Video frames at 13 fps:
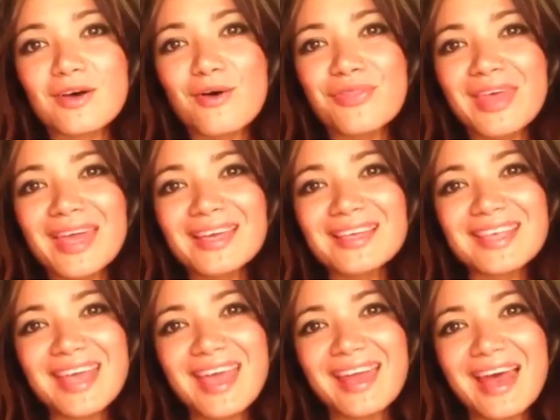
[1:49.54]
So
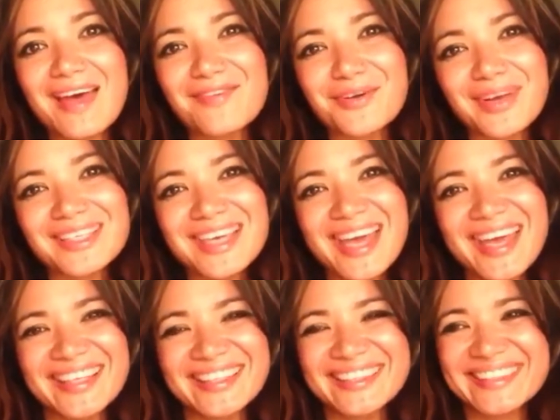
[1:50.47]
thanks and have a great
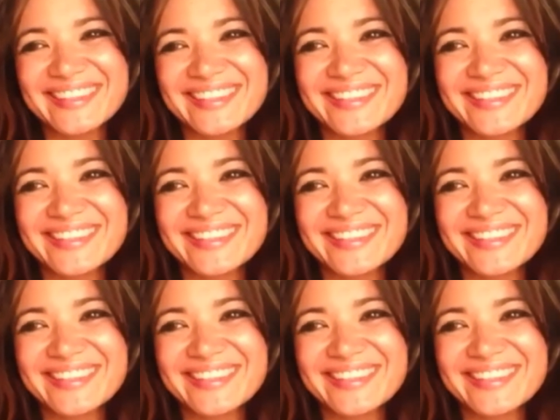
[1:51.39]
day.